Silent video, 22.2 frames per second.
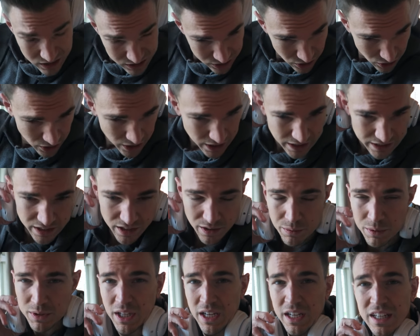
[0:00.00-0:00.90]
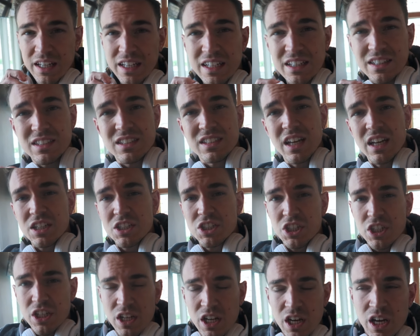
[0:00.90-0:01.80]
So I got done with that HIIT
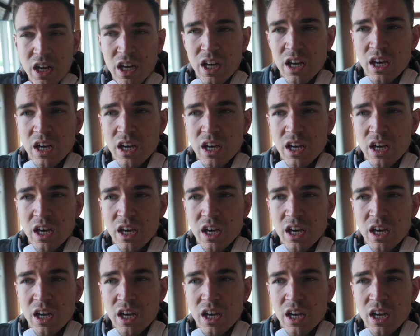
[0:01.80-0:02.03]
session.